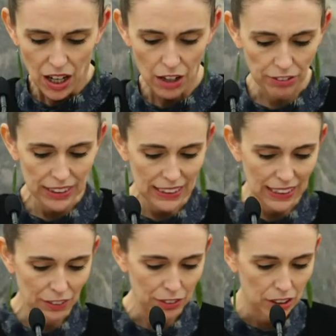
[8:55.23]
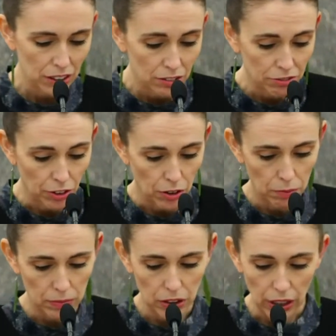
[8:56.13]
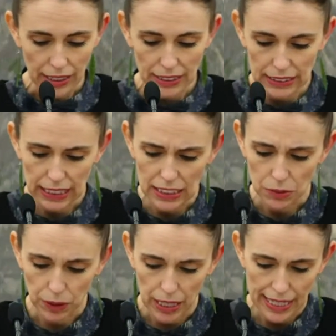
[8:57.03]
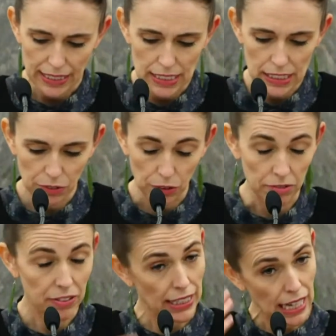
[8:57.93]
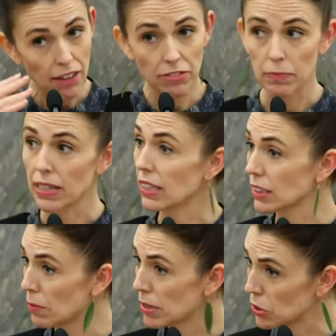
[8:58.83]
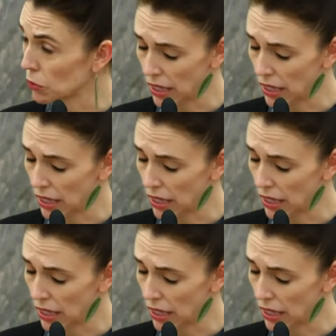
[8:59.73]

I've recently returned from the United States where I had several, in fact, half of me thinks I'm still